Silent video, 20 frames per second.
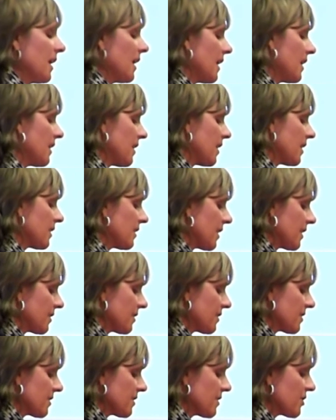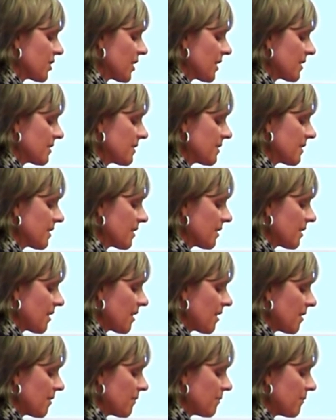And I'd like to suggest that
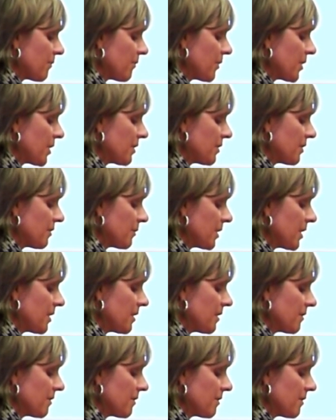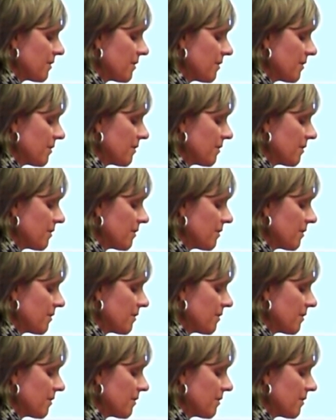we